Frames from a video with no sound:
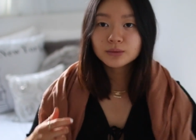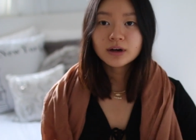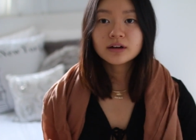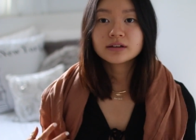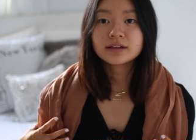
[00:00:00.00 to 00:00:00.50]

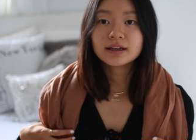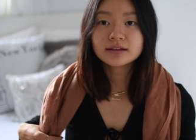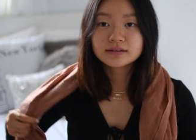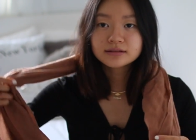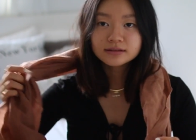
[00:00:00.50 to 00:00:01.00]
wear it like
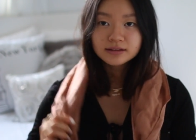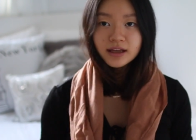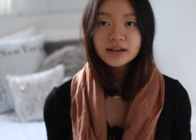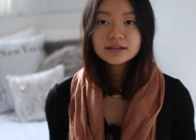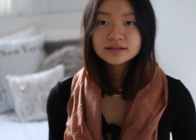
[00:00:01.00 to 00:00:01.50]

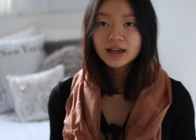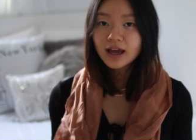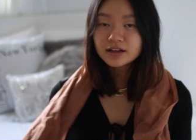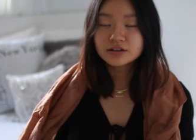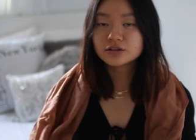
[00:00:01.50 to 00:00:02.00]
this,
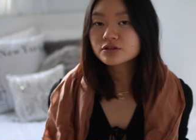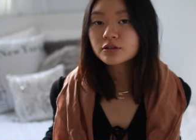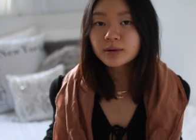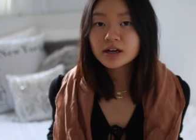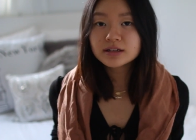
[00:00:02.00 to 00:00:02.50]
and there's
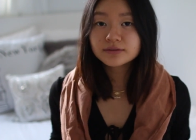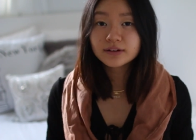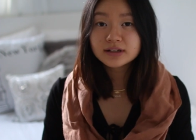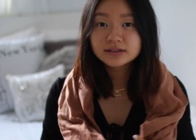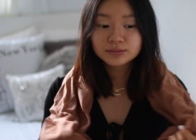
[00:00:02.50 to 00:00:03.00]
so many
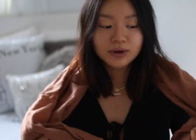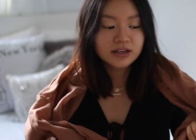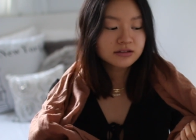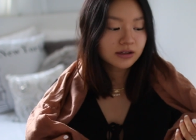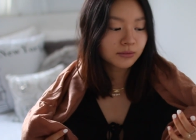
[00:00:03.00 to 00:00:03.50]
different
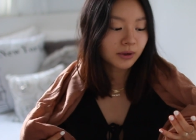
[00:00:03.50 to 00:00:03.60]
ways you can